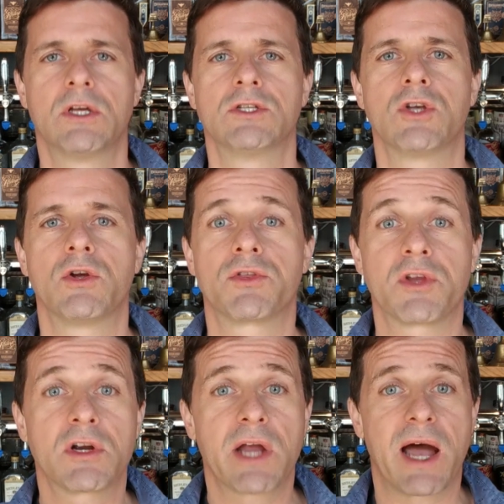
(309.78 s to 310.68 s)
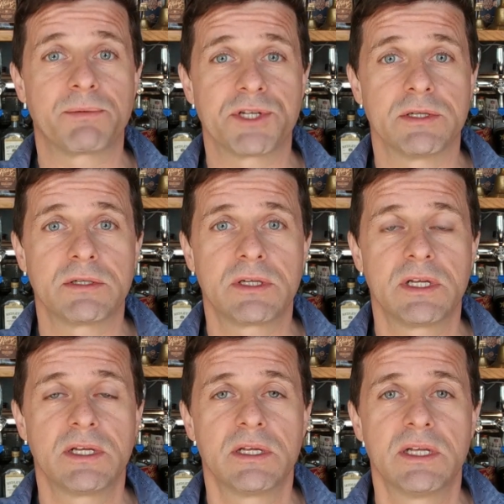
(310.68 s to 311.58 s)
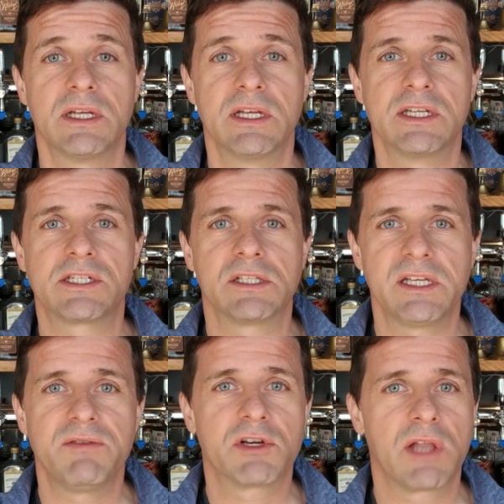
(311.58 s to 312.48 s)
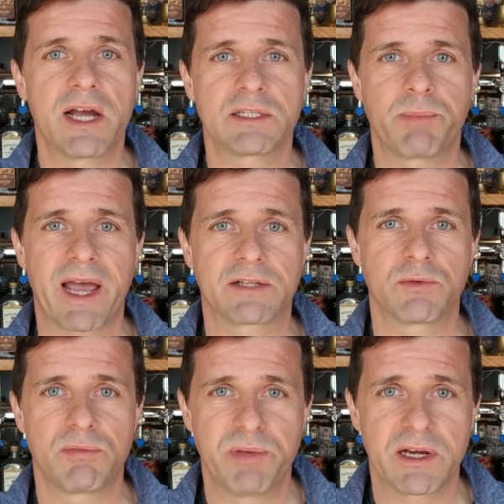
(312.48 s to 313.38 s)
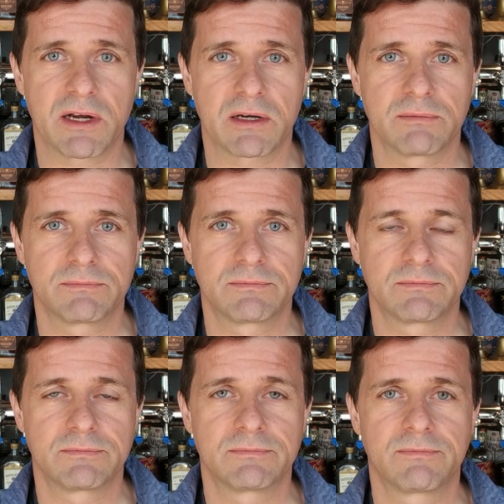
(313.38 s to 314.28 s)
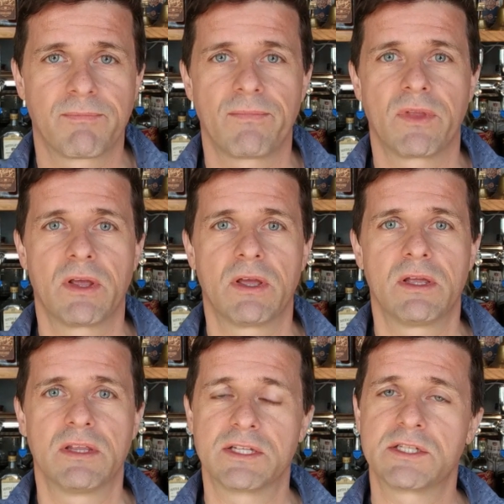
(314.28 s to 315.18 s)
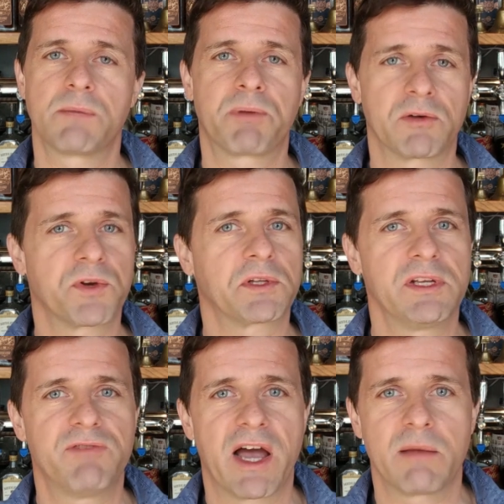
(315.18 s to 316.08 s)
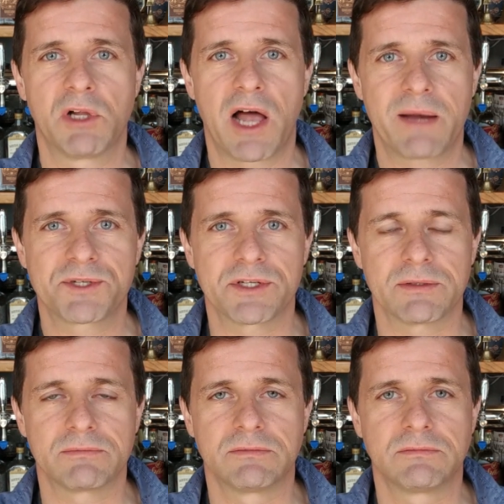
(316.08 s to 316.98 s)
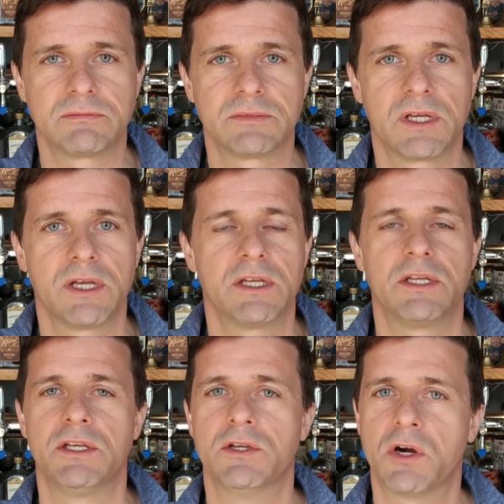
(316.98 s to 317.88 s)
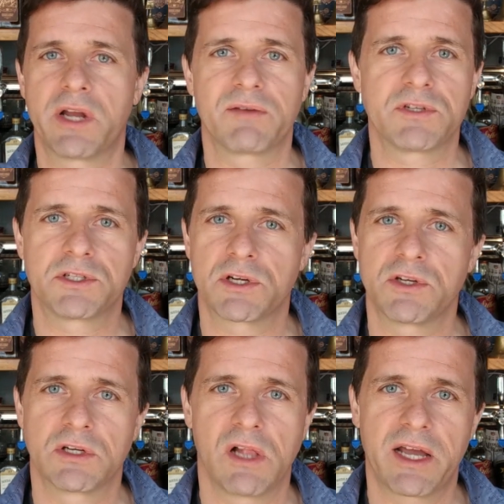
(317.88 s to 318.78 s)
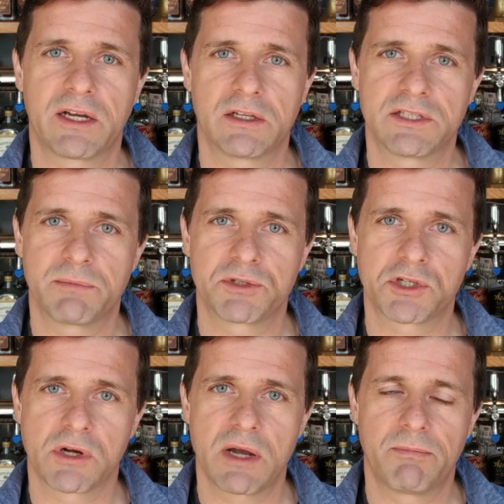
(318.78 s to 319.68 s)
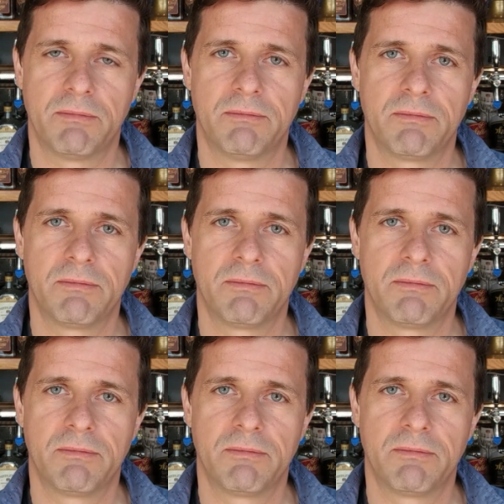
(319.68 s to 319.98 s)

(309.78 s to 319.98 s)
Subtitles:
So your third option is to leave your lines packed with beer. This is a perfectly viable option. You don't have to turn your glycol temperature up.